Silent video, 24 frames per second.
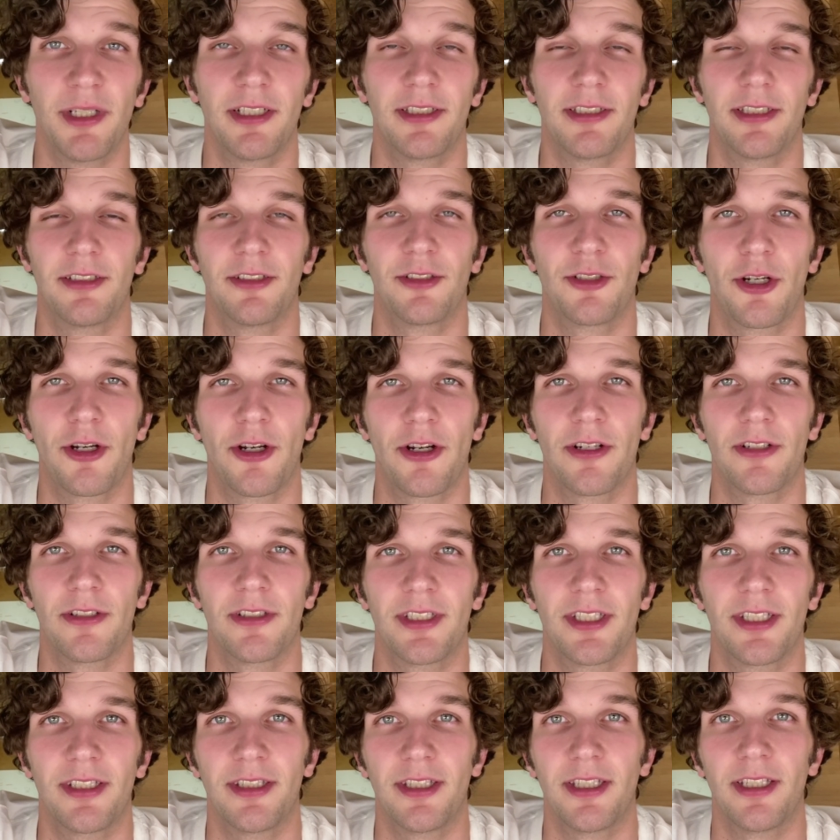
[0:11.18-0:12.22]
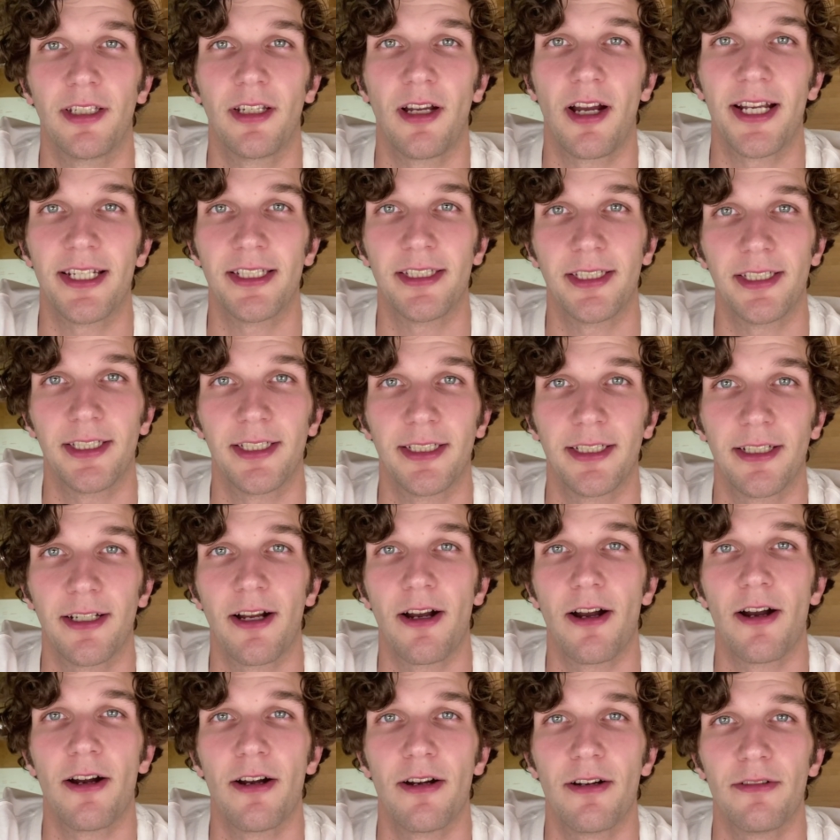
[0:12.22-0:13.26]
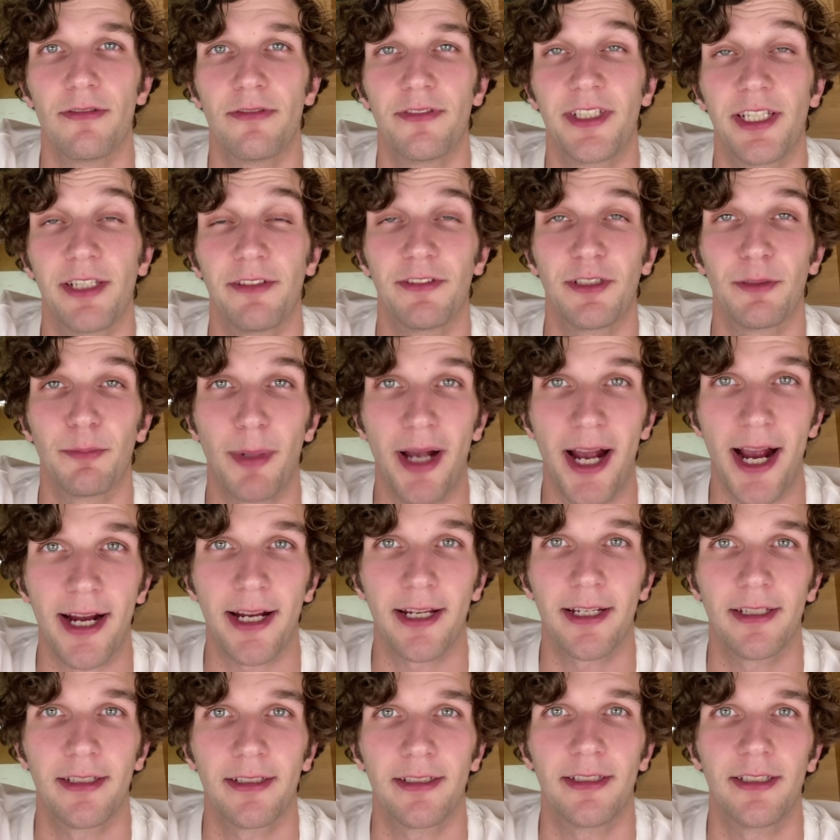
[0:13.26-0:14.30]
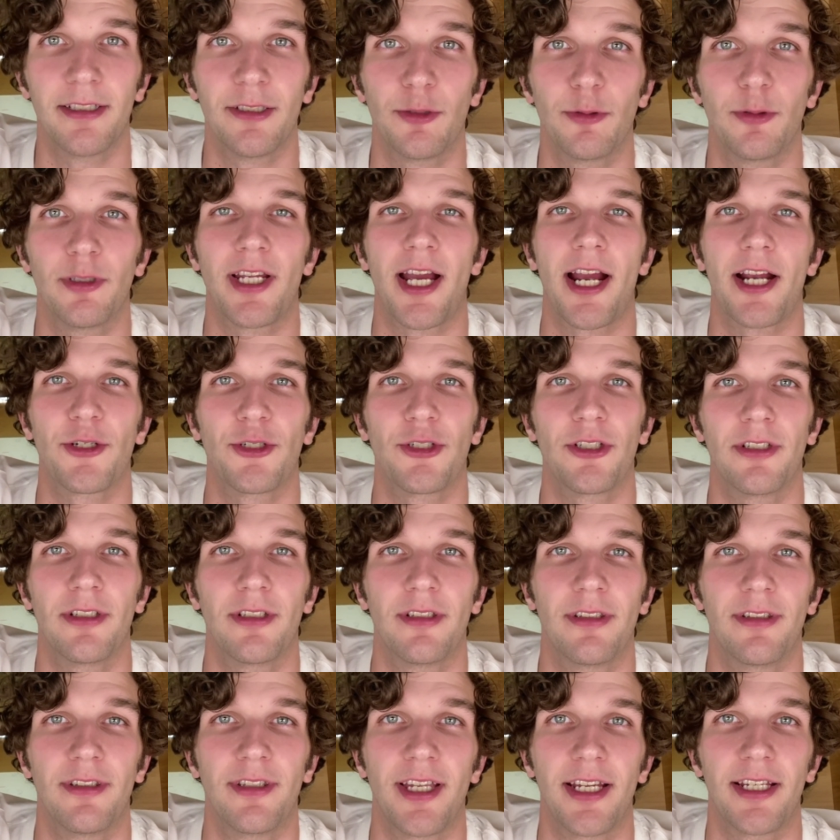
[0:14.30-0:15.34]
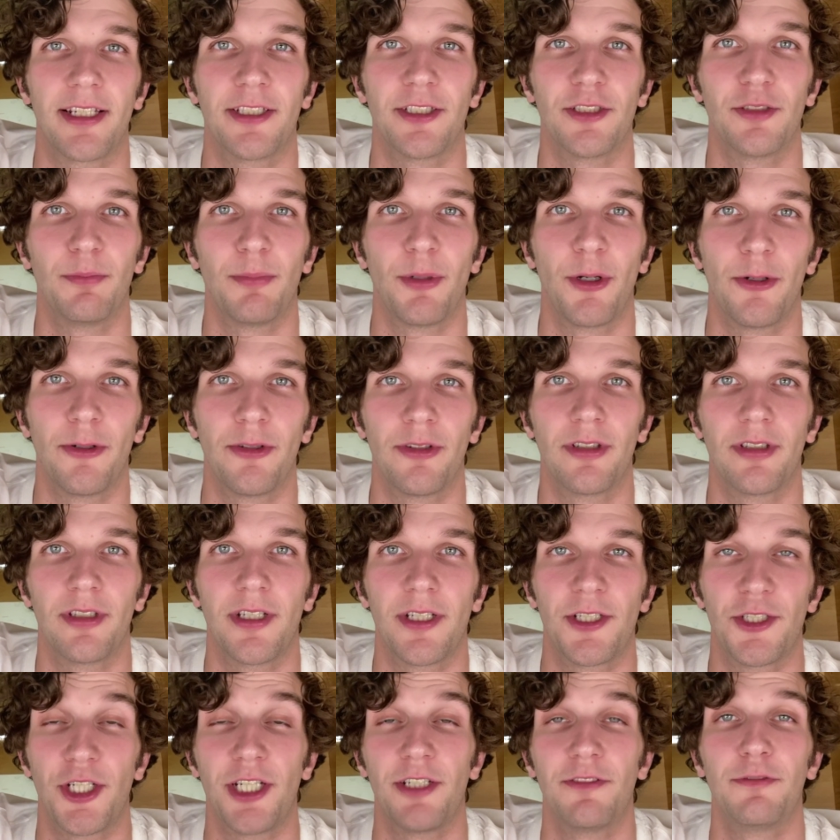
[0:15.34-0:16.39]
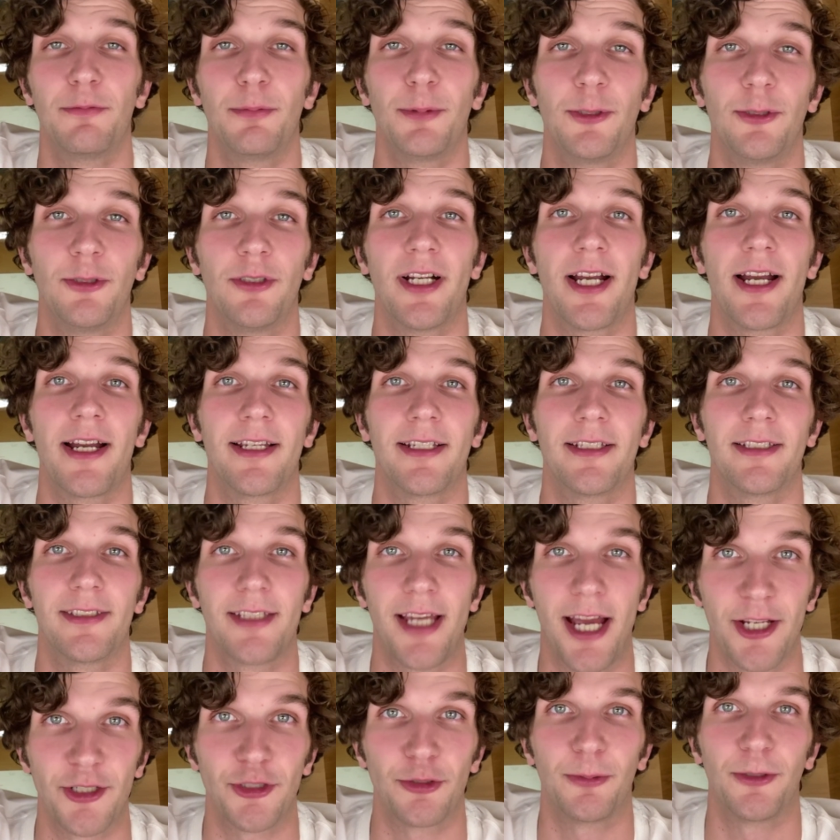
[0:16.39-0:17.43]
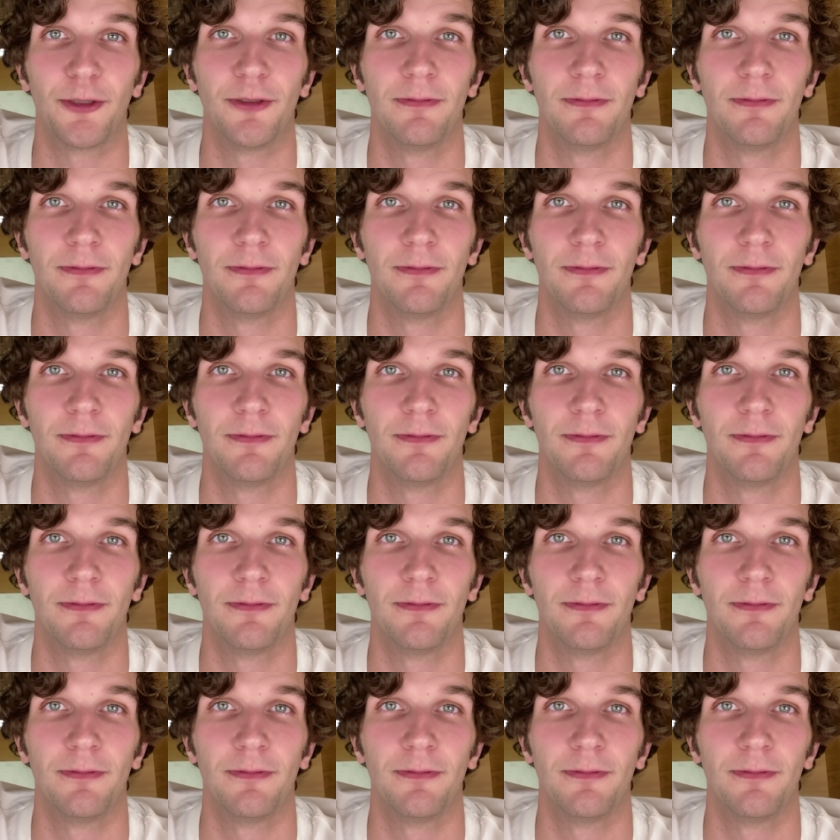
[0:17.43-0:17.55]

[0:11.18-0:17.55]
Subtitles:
It turns the idea of giving back into an action that is both achievable and tangible.